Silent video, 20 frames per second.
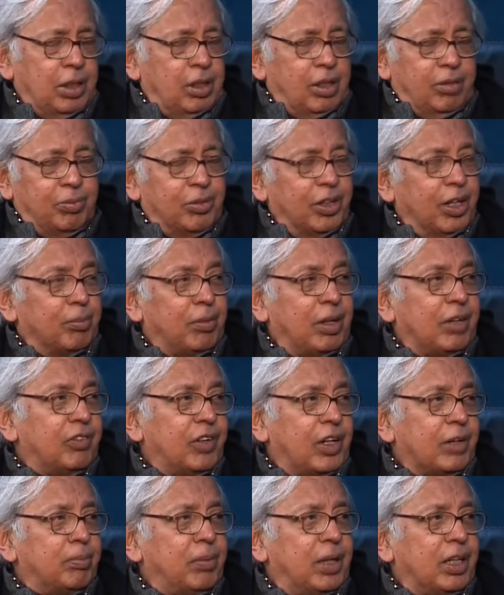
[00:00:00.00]
Nirmal
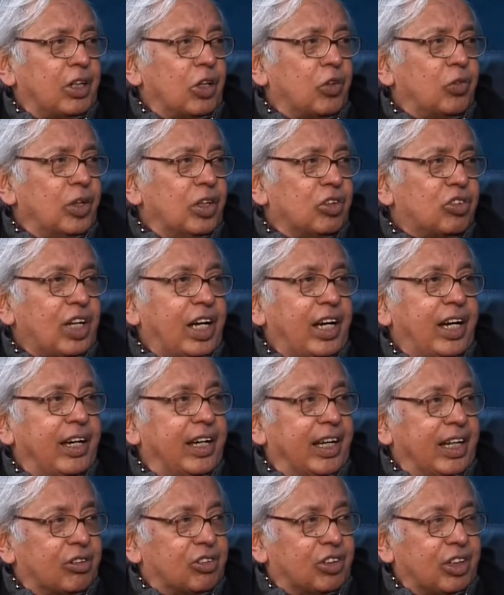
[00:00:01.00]
Verma, Raghuveer
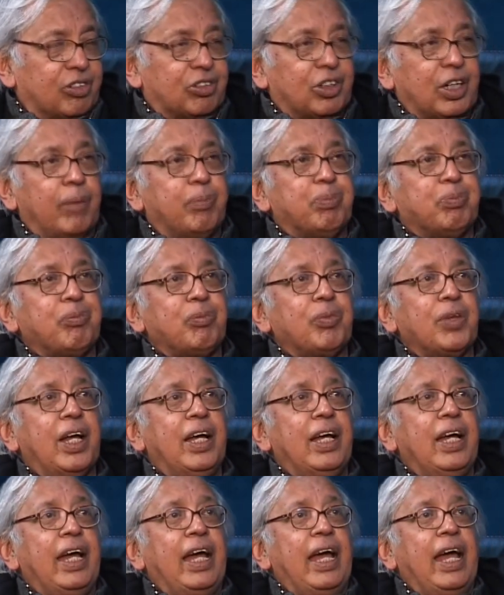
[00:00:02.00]
Sahai, etc.
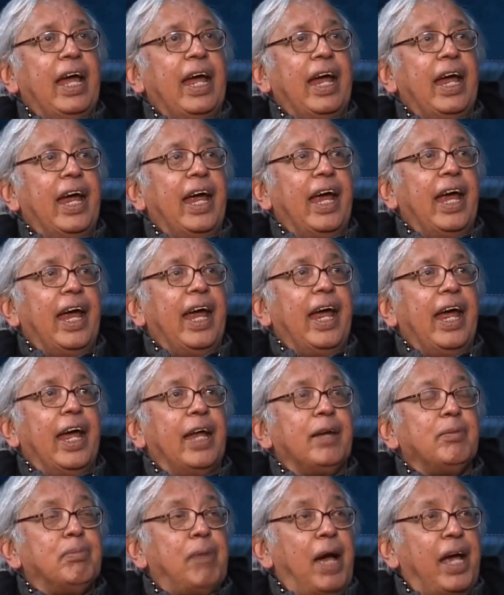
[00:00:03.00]

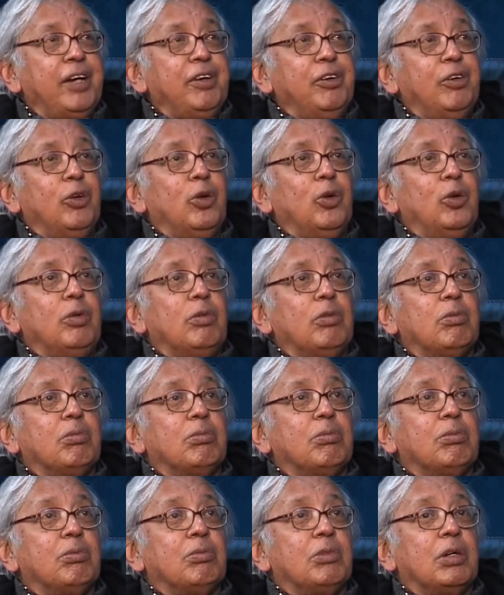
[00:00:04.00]
And mind you,
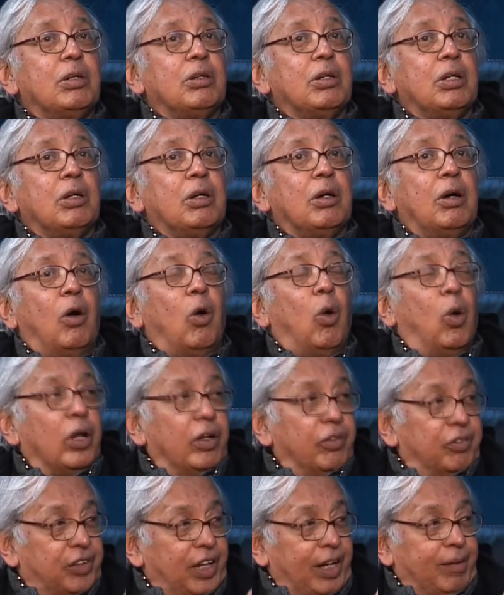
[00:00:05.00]
all
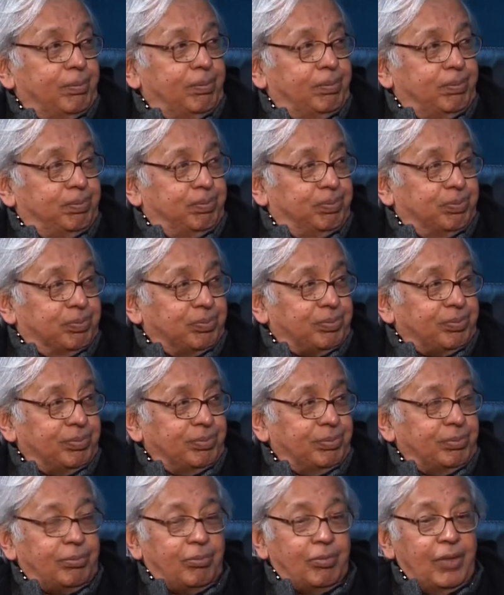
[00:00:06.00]
of them
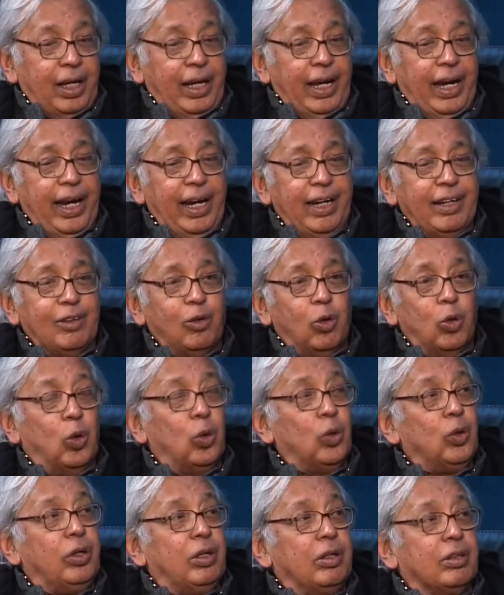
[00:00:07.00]
had
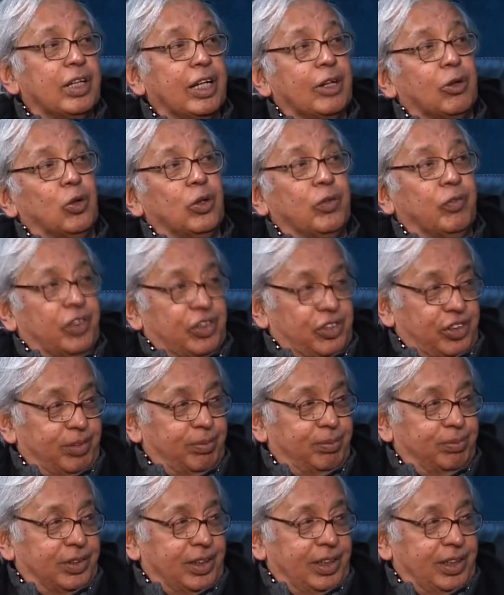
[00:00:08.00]
their own vision.